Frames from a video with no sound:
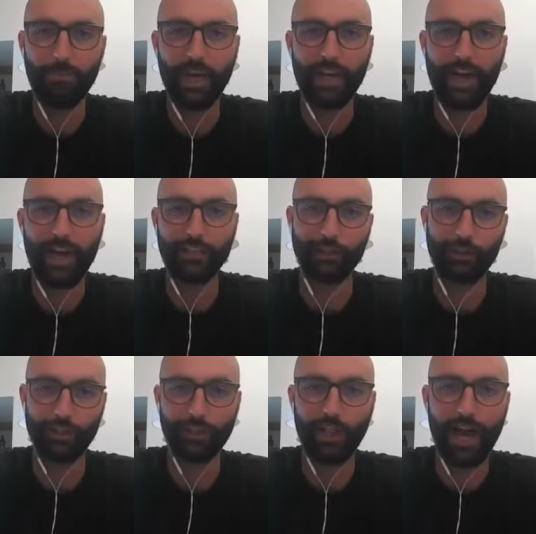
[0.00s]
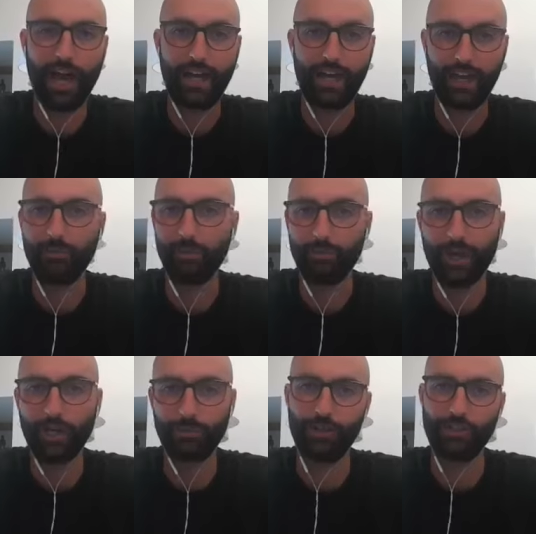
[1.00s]
but I learned a lot and I'm a
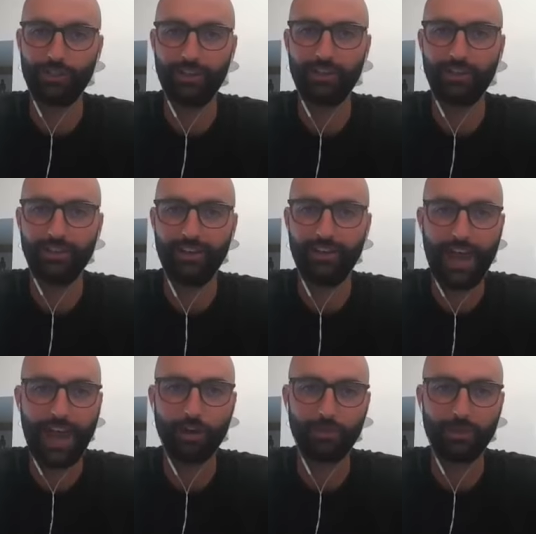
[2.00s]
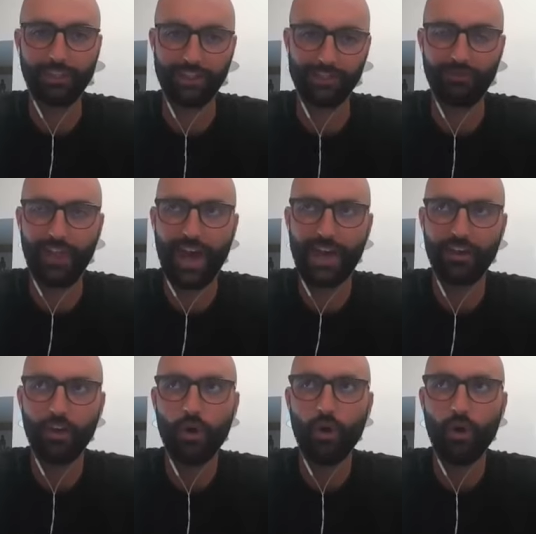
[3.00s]
better person now because of that.